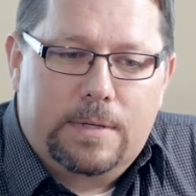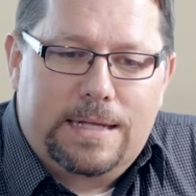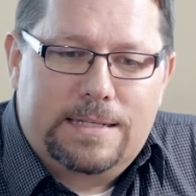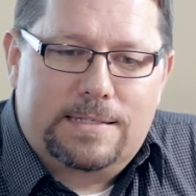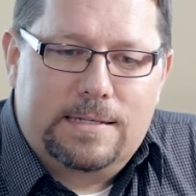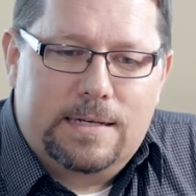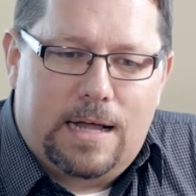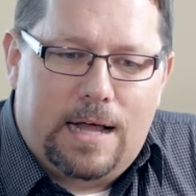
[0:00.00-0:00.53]

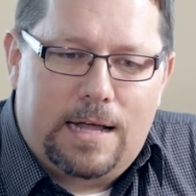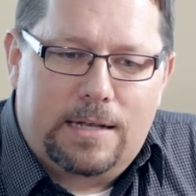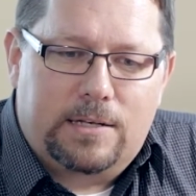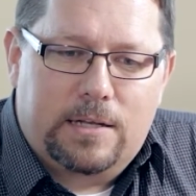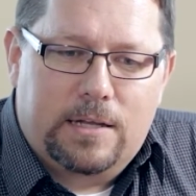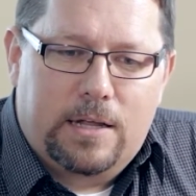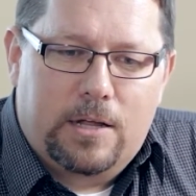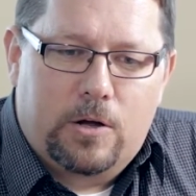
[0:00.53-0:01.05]
It's
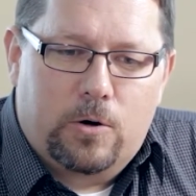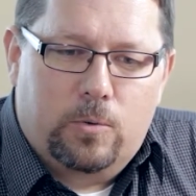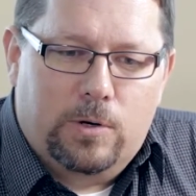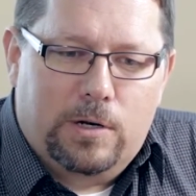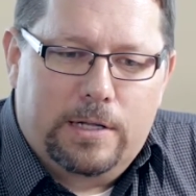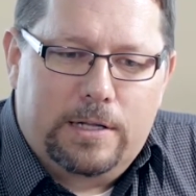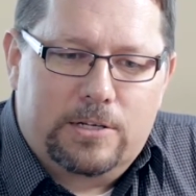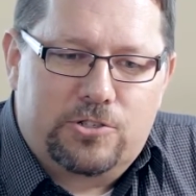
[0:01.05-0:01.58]
not
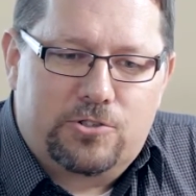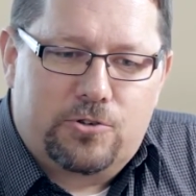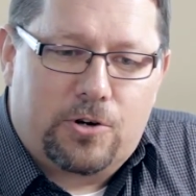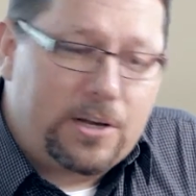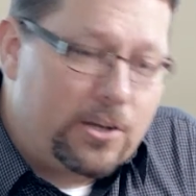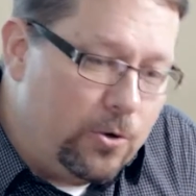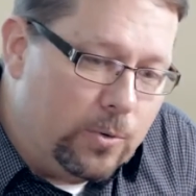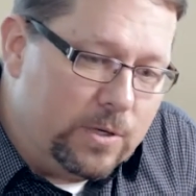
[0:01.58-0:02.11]
really
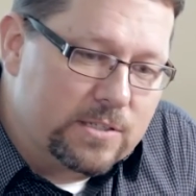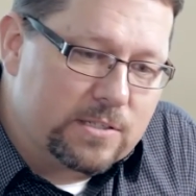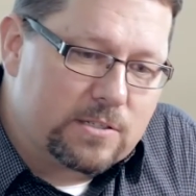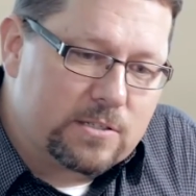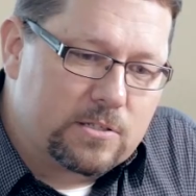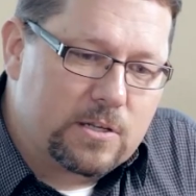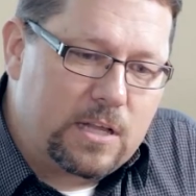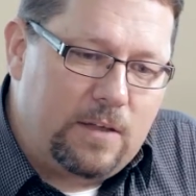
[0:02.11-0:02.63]

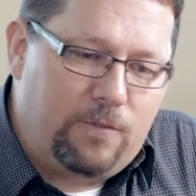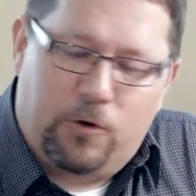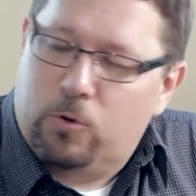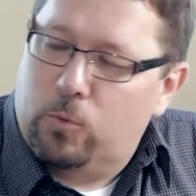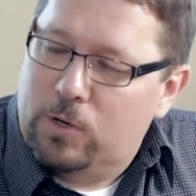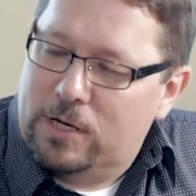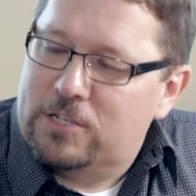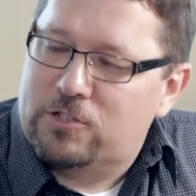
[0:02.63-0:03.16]
extraneous if
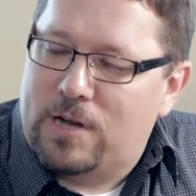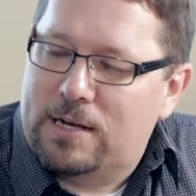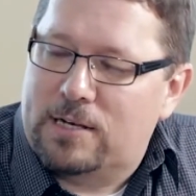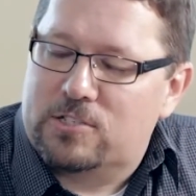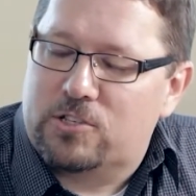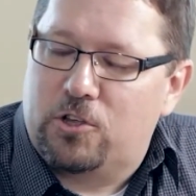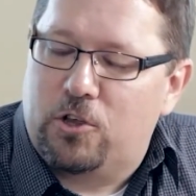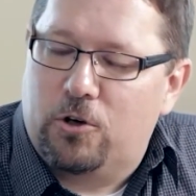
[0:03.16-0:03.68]
you're really trying
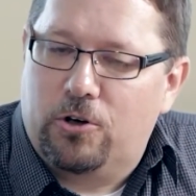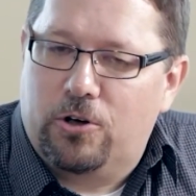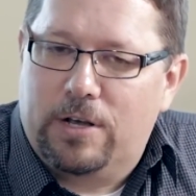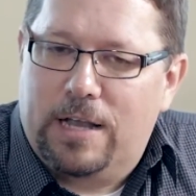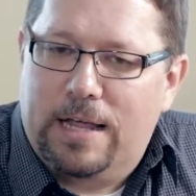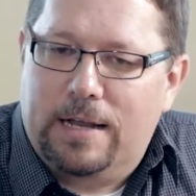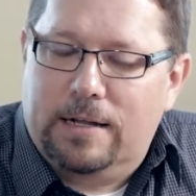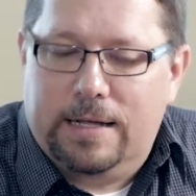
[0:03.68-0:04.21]
to secure your
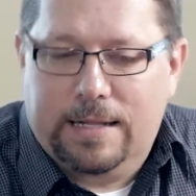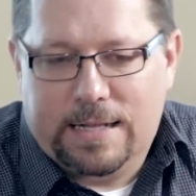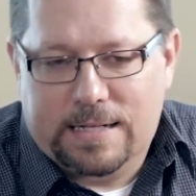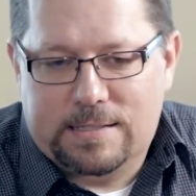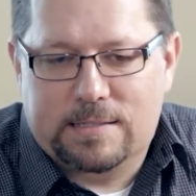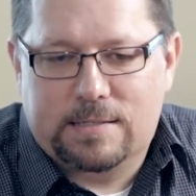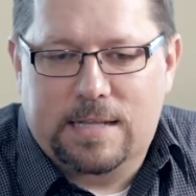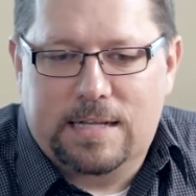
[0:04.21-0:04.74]
data, and
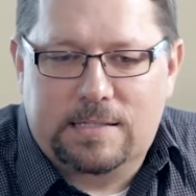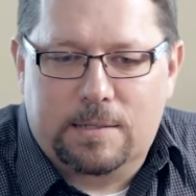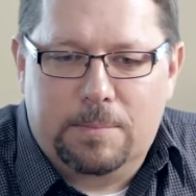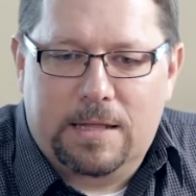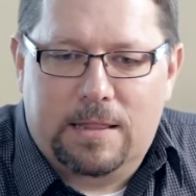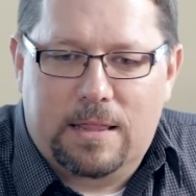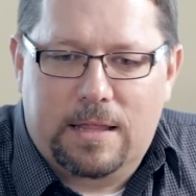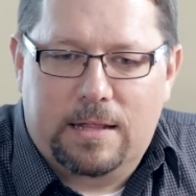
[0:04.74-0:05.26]
that's a
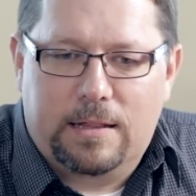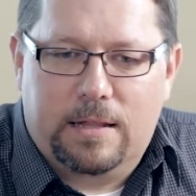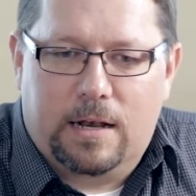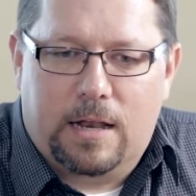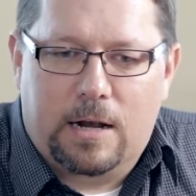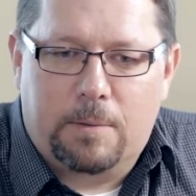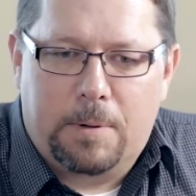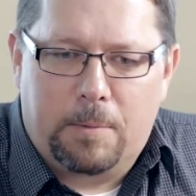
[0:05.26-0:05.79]
big thing that
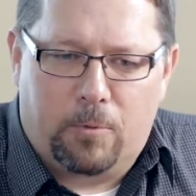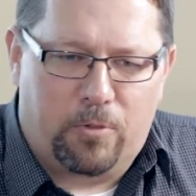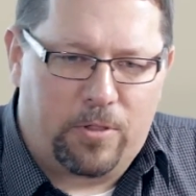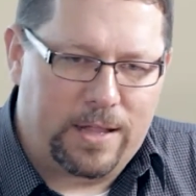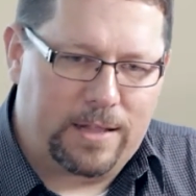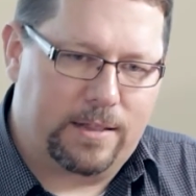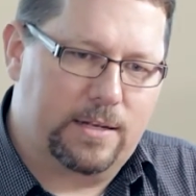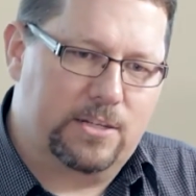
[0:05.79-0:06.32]
a lot of people
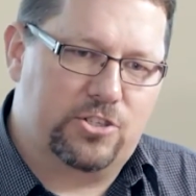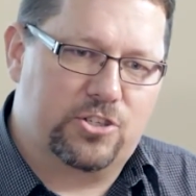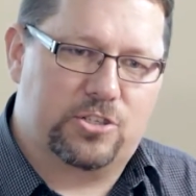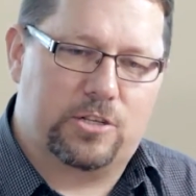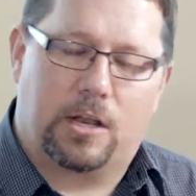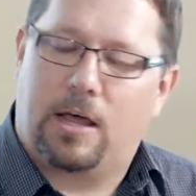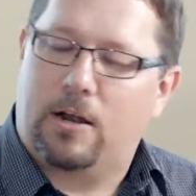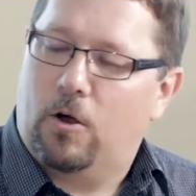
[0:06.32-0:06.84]
think that it's
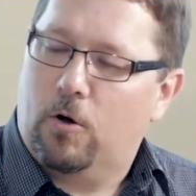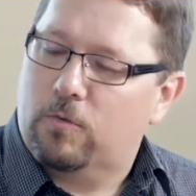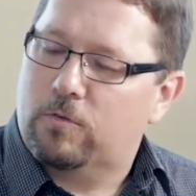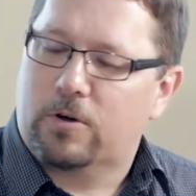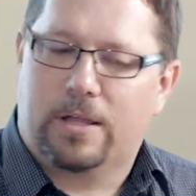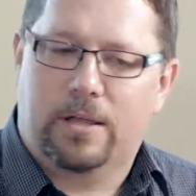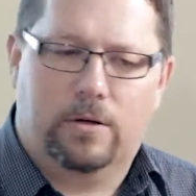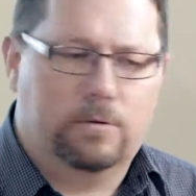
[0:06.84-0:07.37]
just a lot of
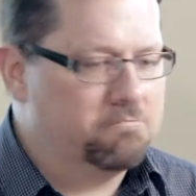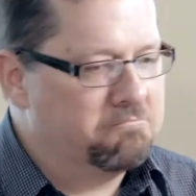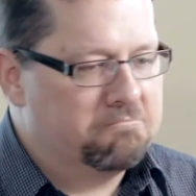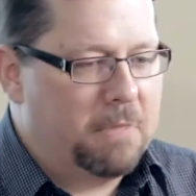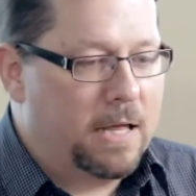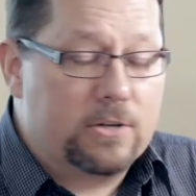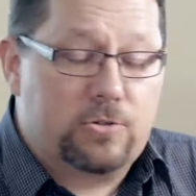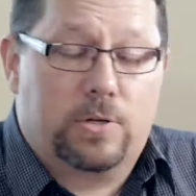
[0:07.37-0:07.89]
overkill.
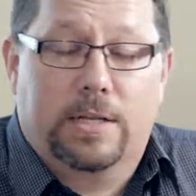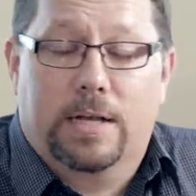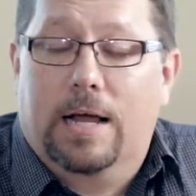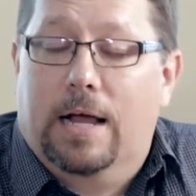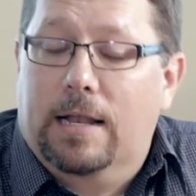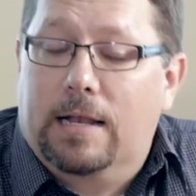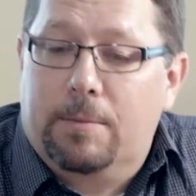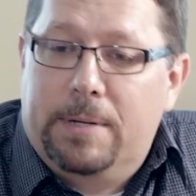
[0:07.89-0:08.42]
And it's really
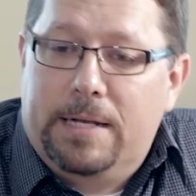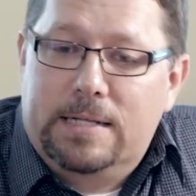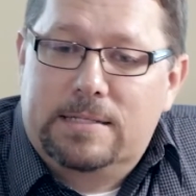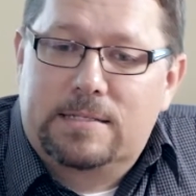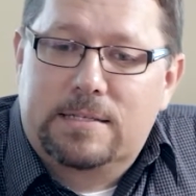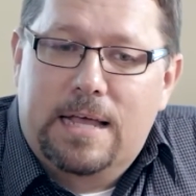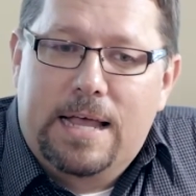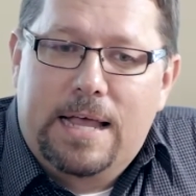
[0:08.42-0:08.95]
not. I mean,
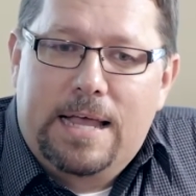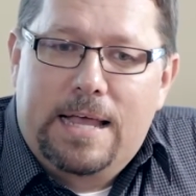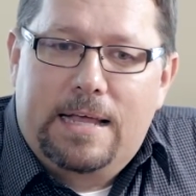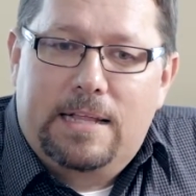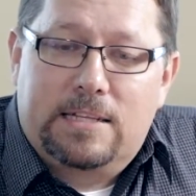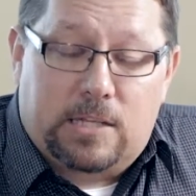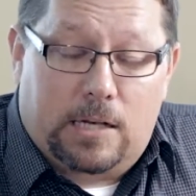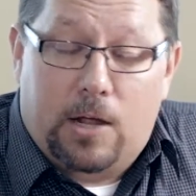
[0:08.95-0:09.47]

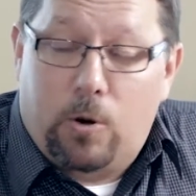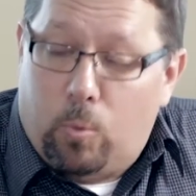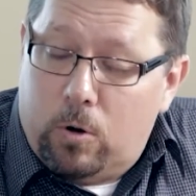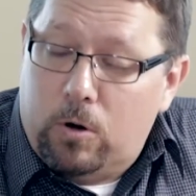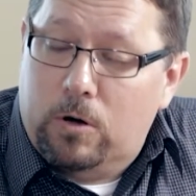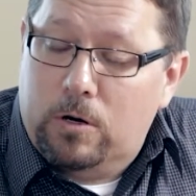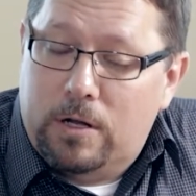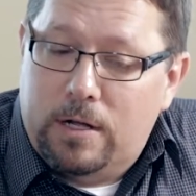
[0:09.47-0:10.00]
it's a lot of
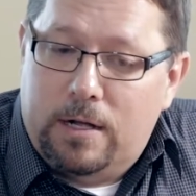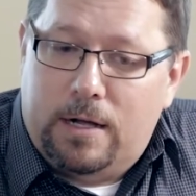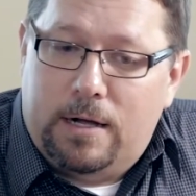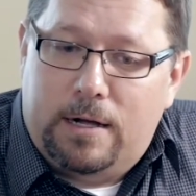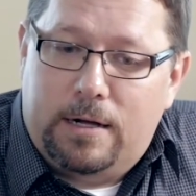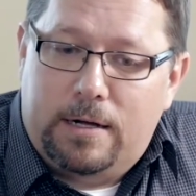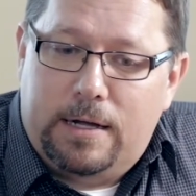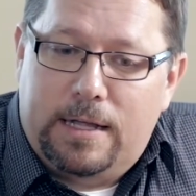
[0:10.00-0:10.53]
work,
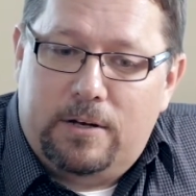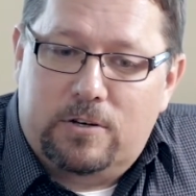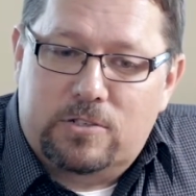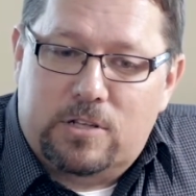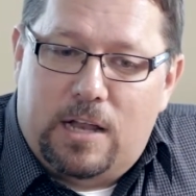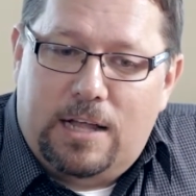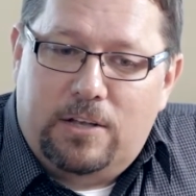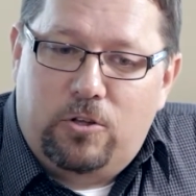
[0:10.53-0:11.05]
and
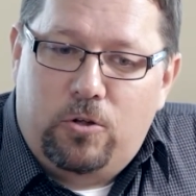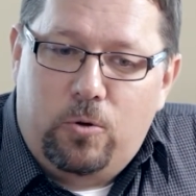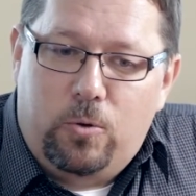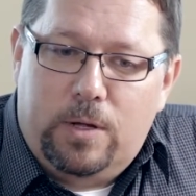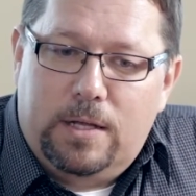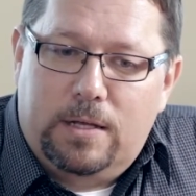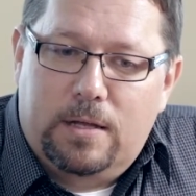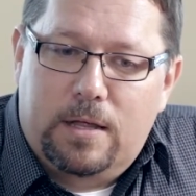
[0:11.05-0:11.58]
there's a lot to
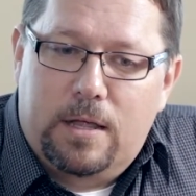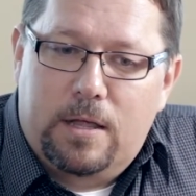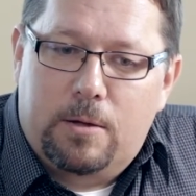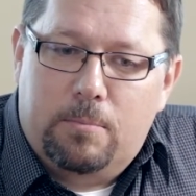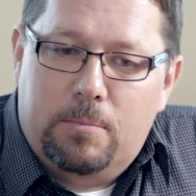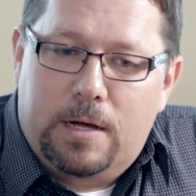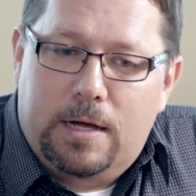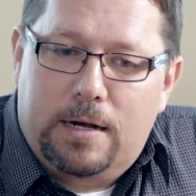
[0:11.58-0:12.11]
it.
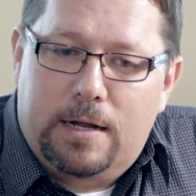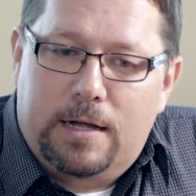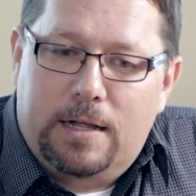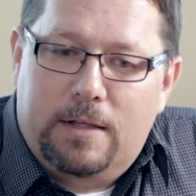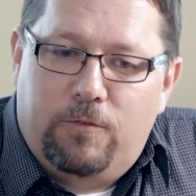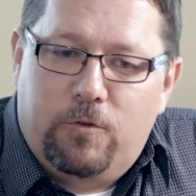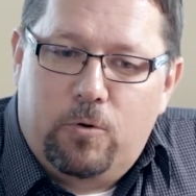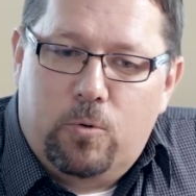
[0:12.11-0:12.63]
But
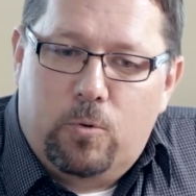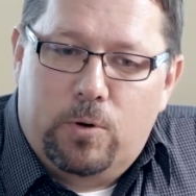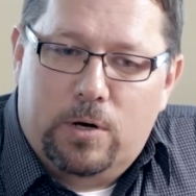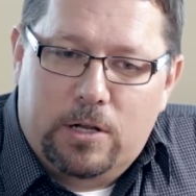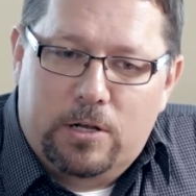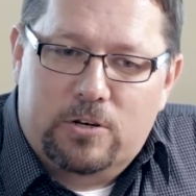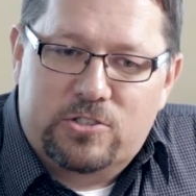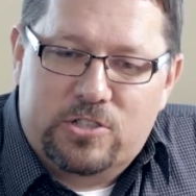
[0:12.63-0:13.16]
if you
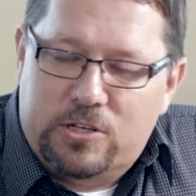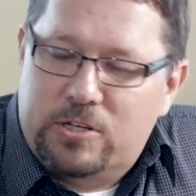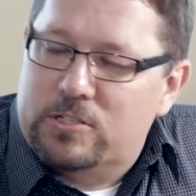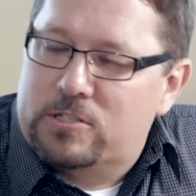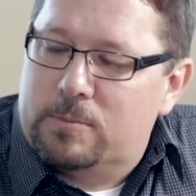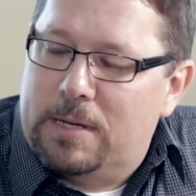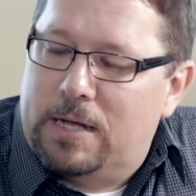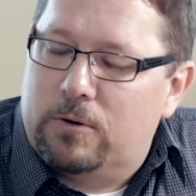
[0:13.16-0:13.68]
really are
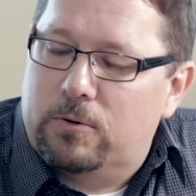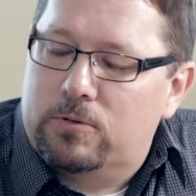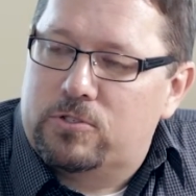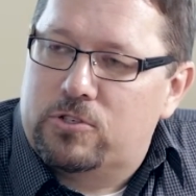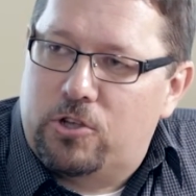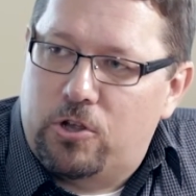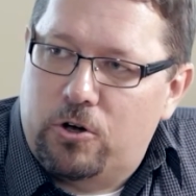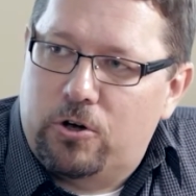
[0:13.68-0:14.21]
serious about
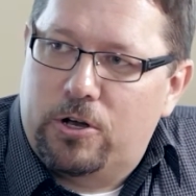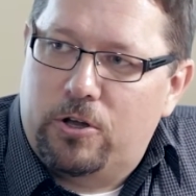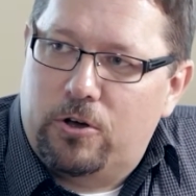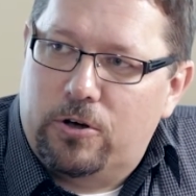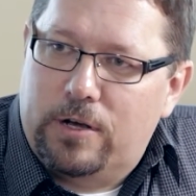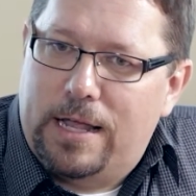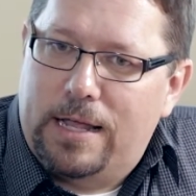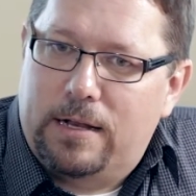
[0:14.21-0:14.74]
securing
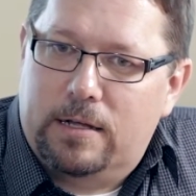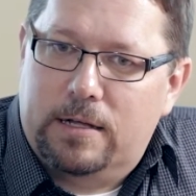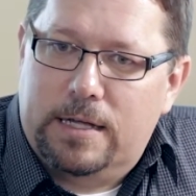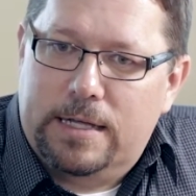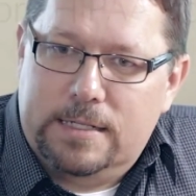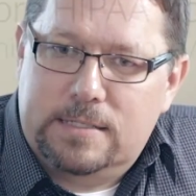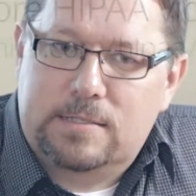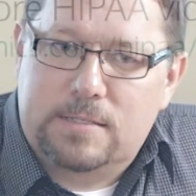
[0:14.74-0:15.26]
your data,
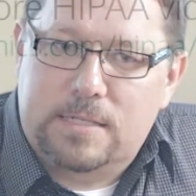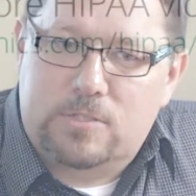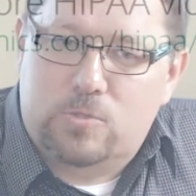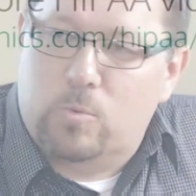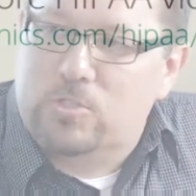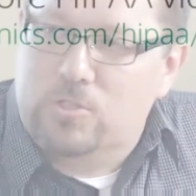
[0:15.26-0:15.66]
it's